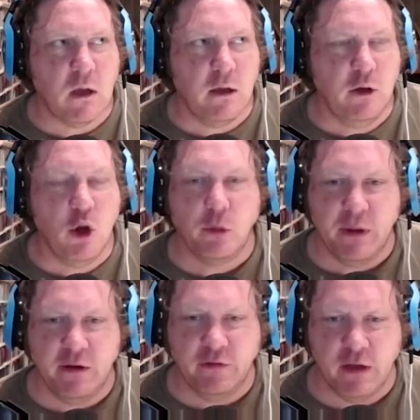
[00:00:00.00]

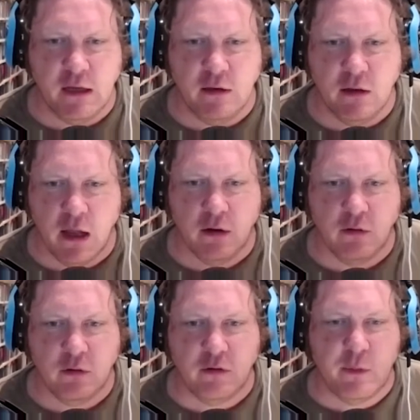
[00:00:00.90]
non-PC,
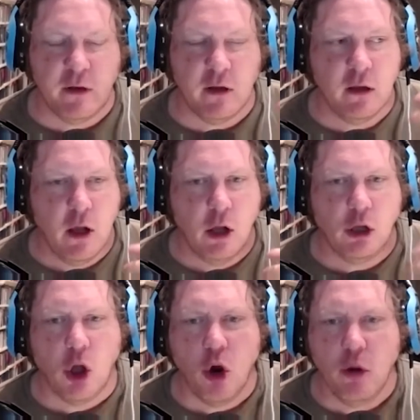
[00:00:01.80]
and there's been a
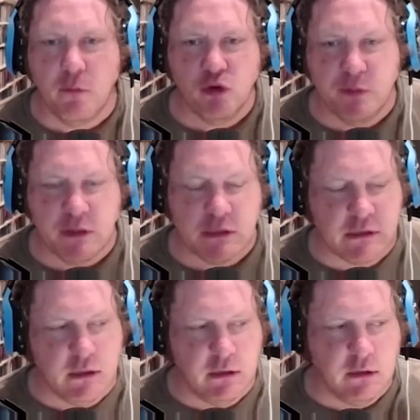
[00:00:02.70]
long
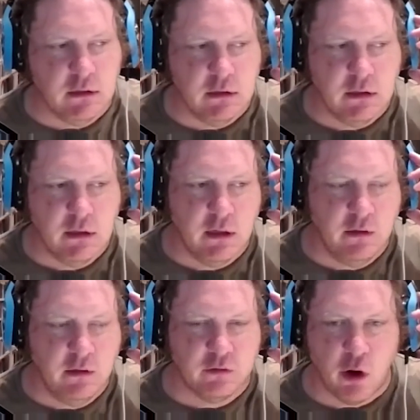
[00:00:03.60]
movement in
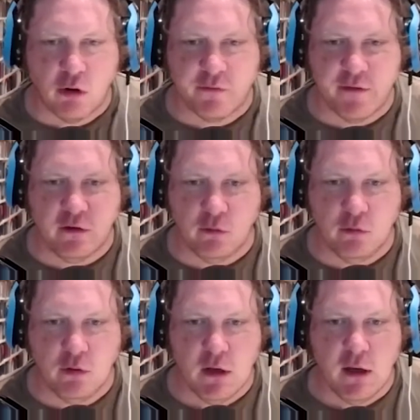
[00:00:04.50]
historiography
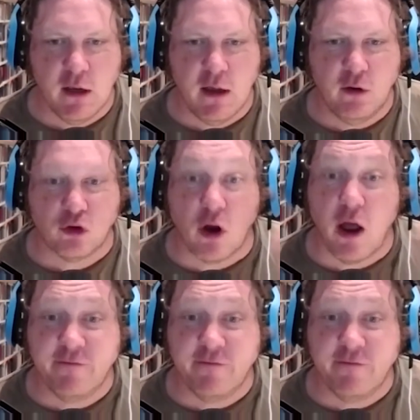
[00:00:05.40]
to try and